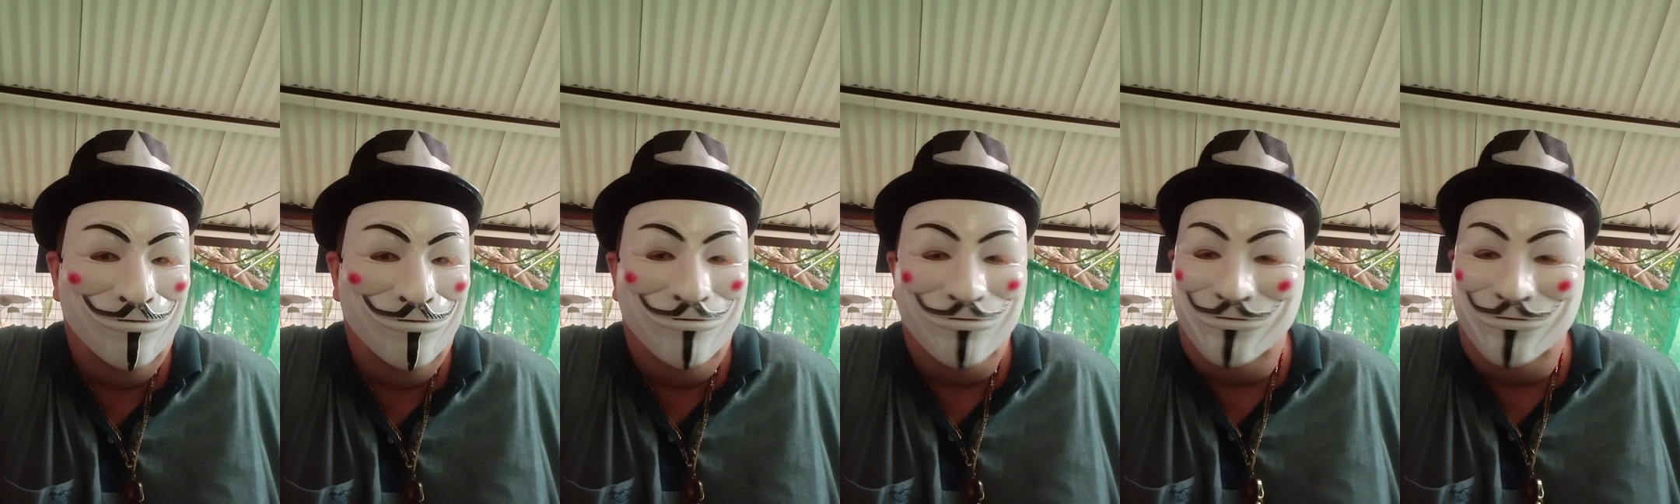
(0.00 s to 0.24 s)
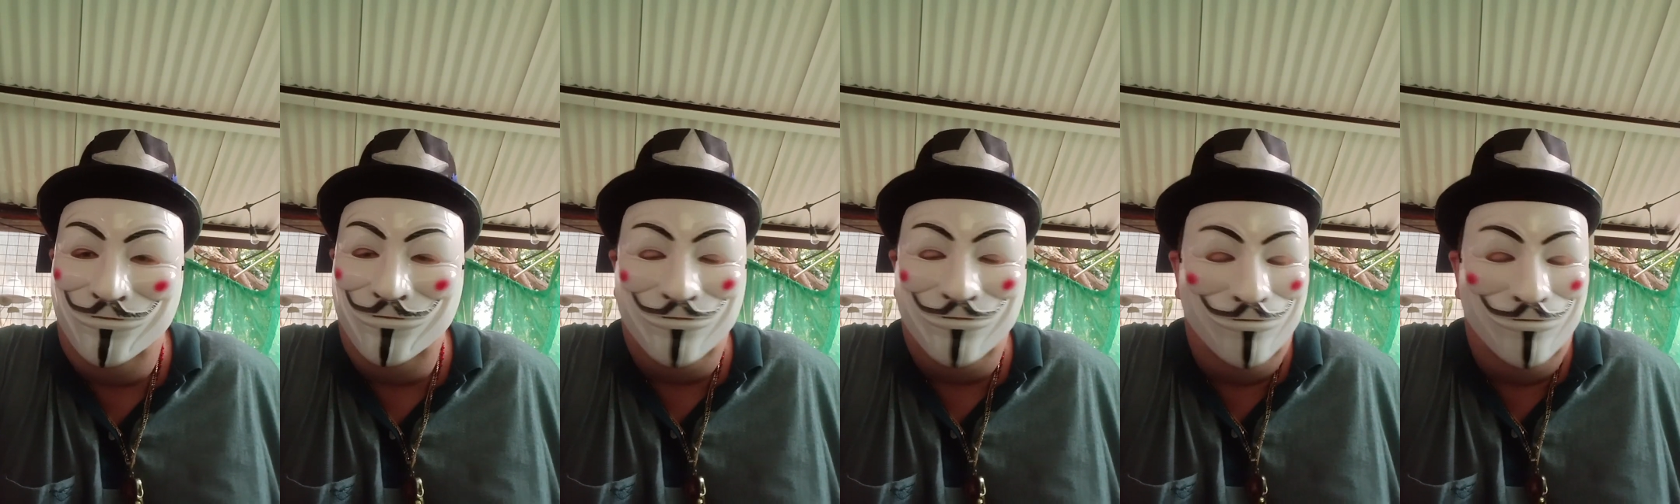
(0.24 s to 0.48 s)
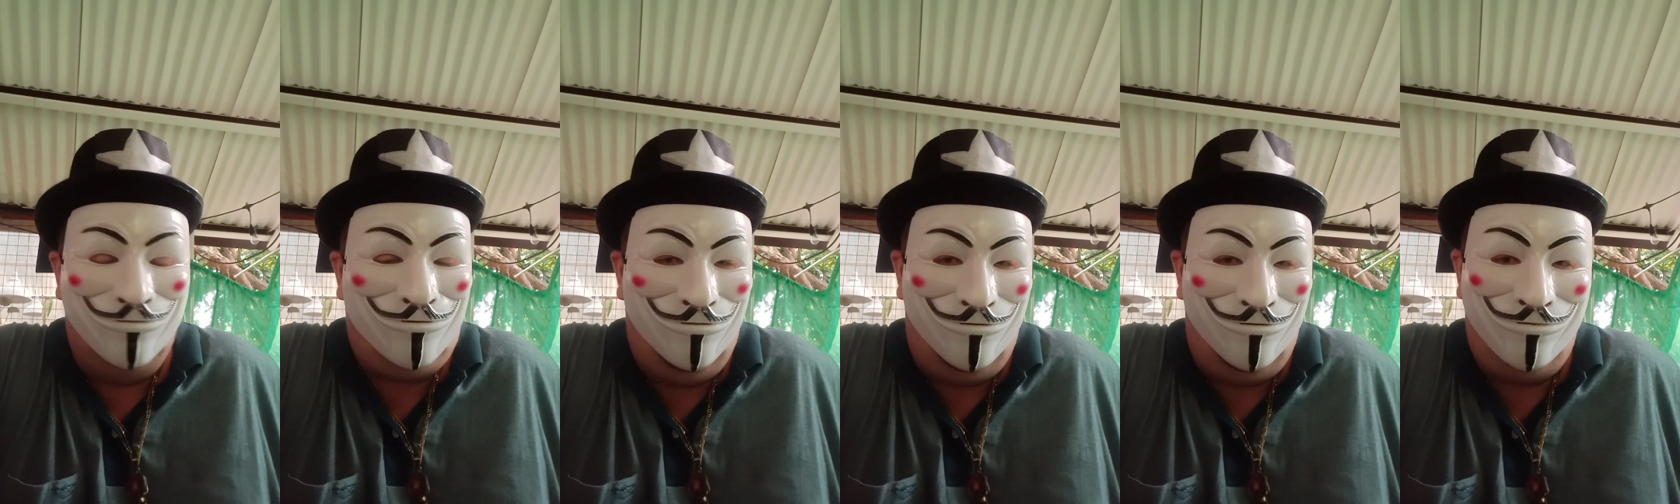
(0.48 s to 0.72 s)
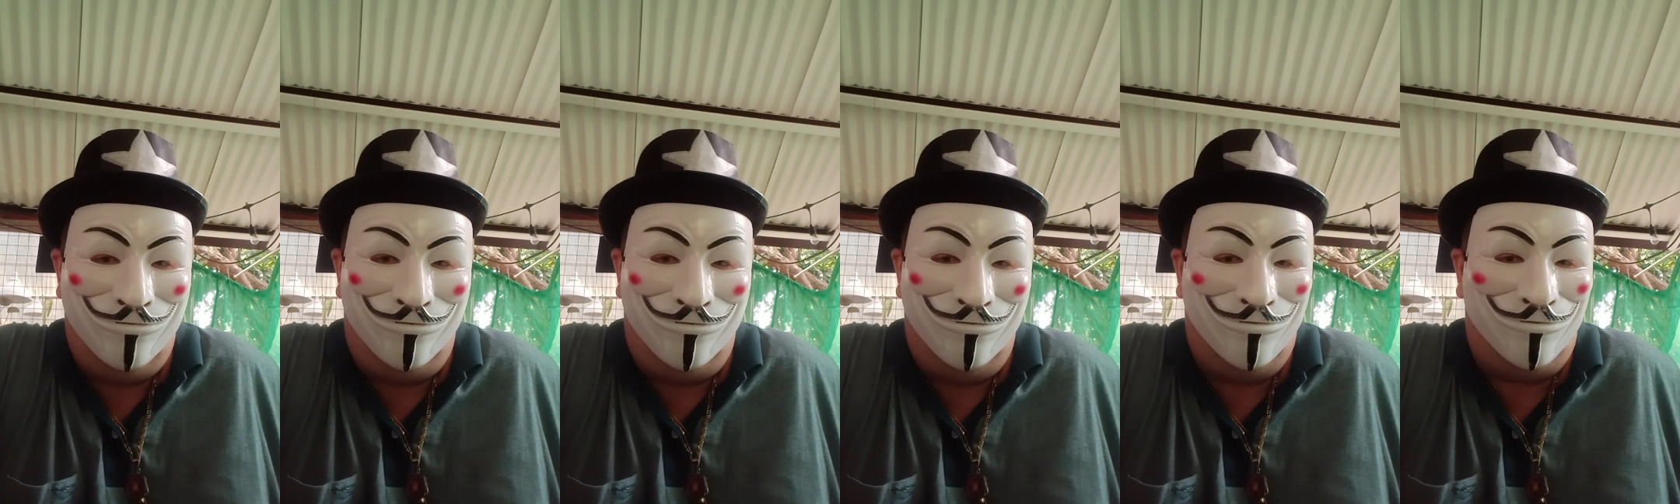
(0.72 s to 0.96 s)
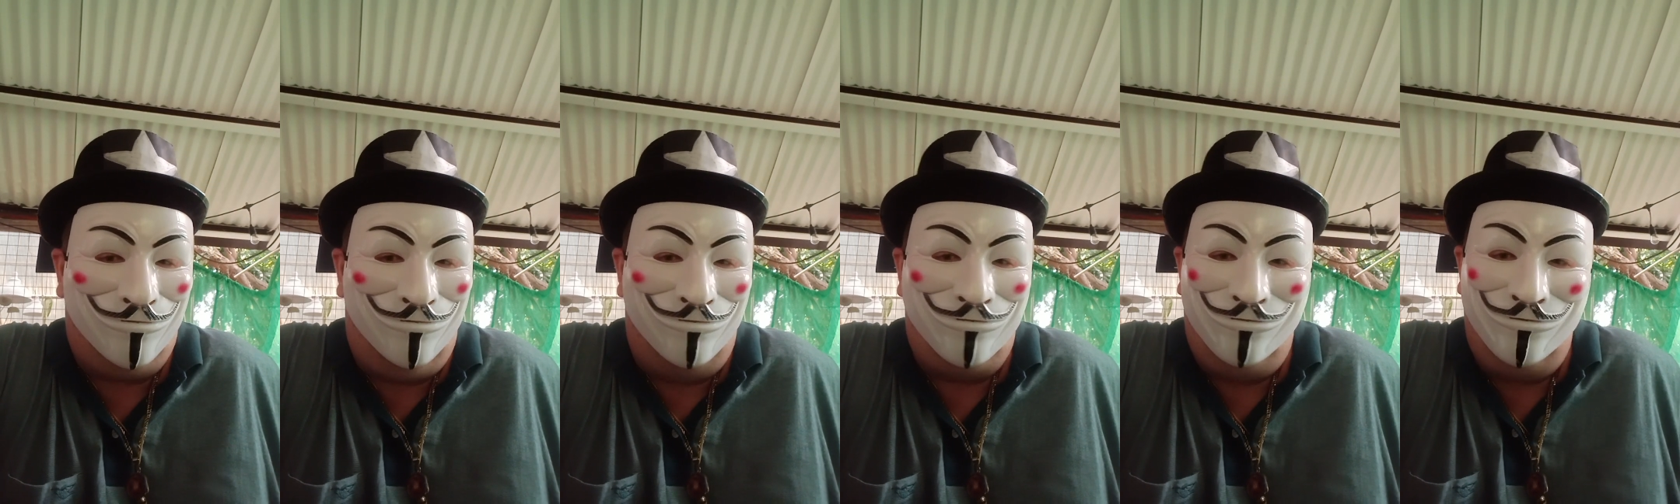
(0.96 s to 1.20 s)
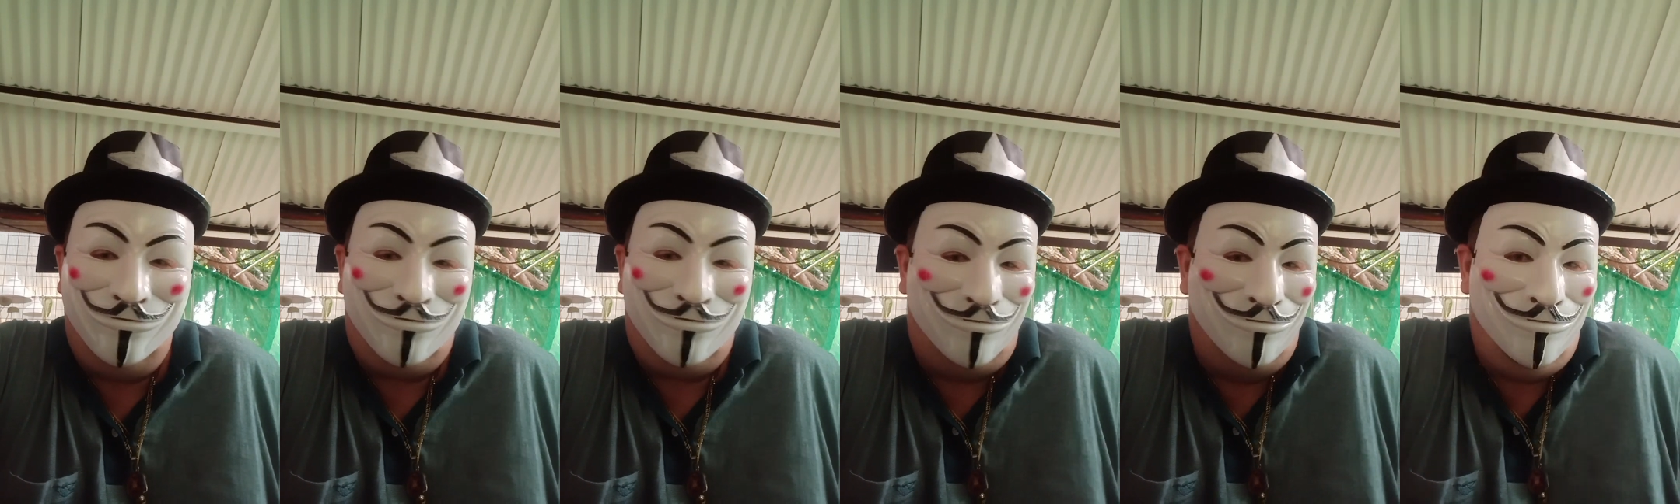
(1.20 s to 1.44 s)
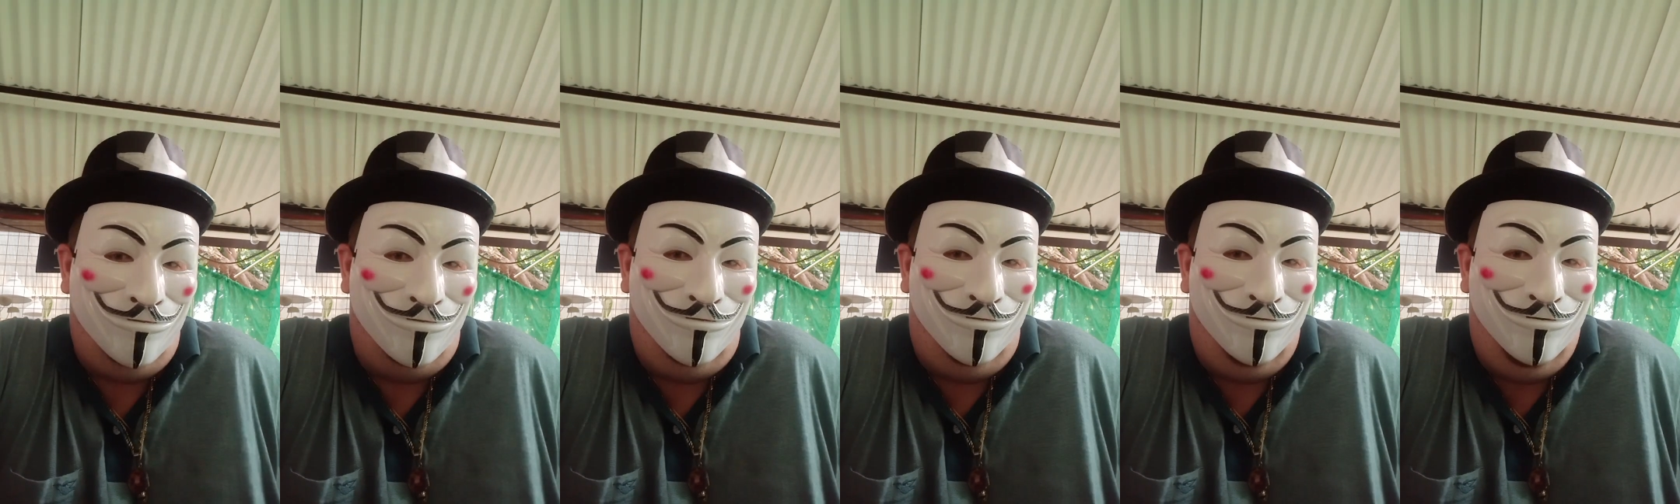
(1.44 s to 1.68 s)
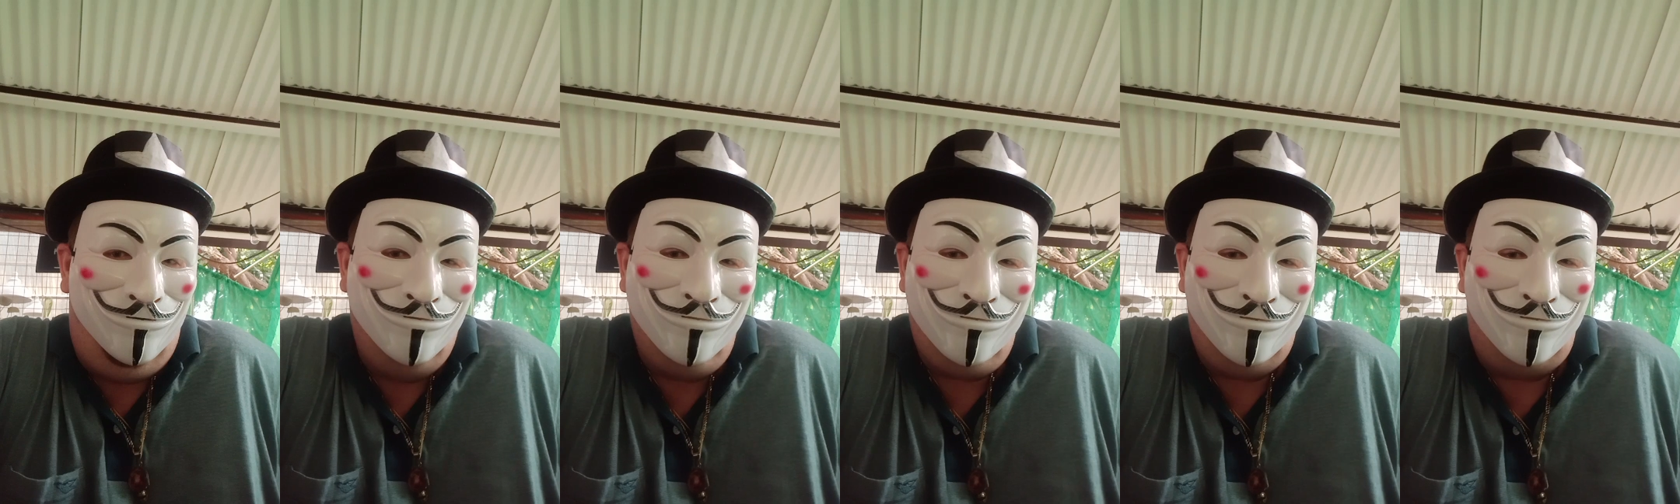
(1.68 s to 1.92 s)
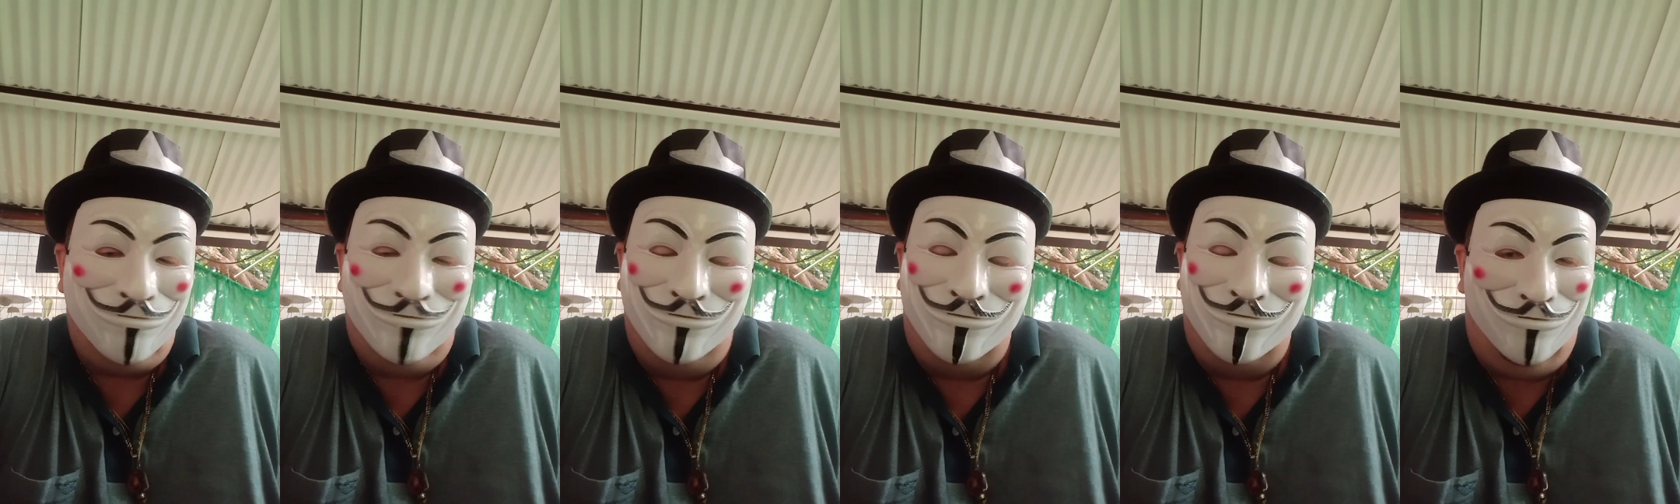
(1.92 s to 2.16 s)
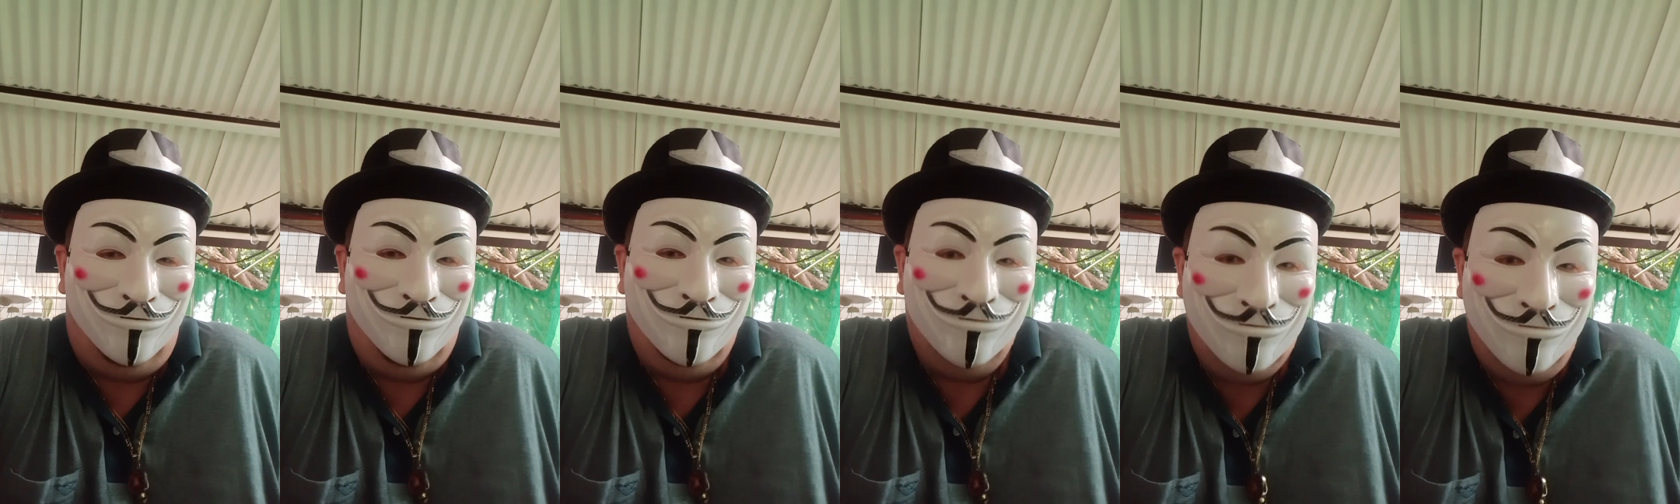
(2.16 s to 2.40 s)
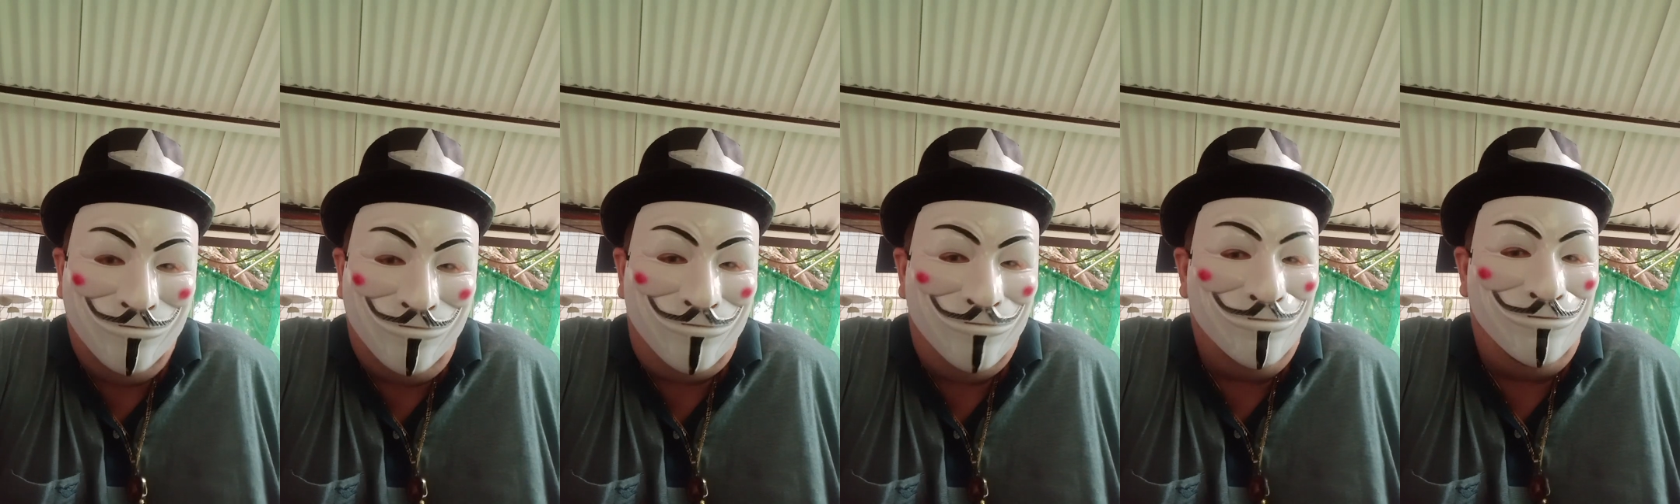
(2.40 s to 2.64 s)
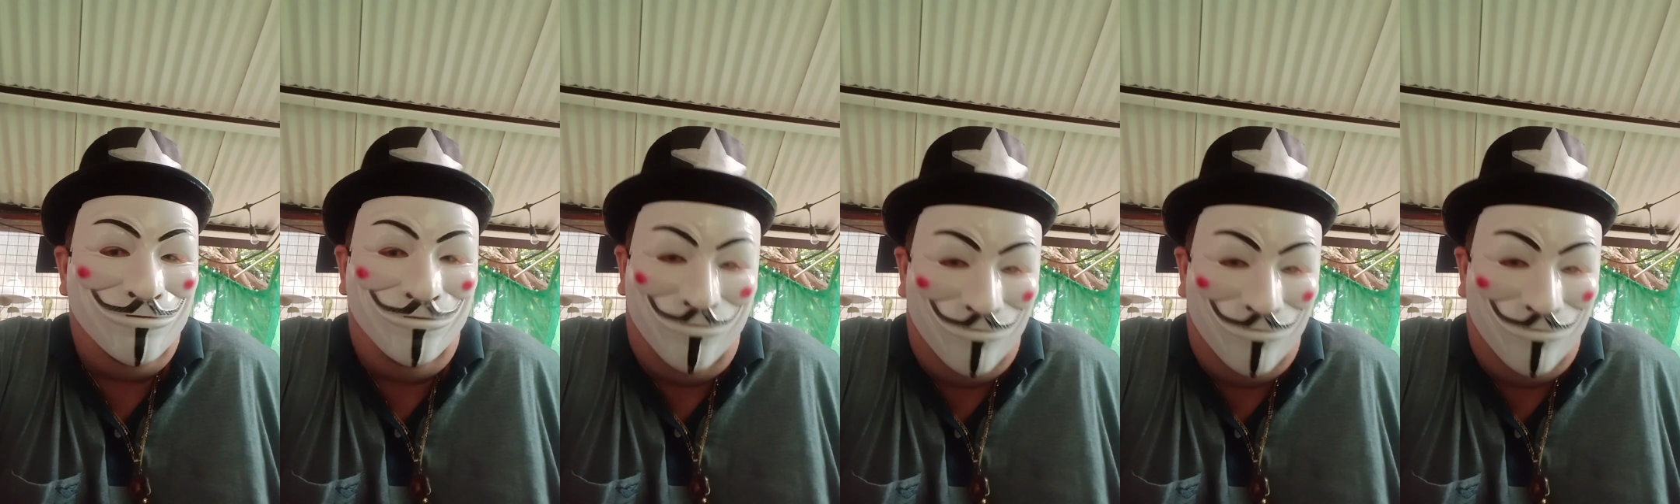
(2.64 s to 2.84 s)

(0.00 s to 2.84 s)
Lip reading: You look at it and you say, there's no way this is anything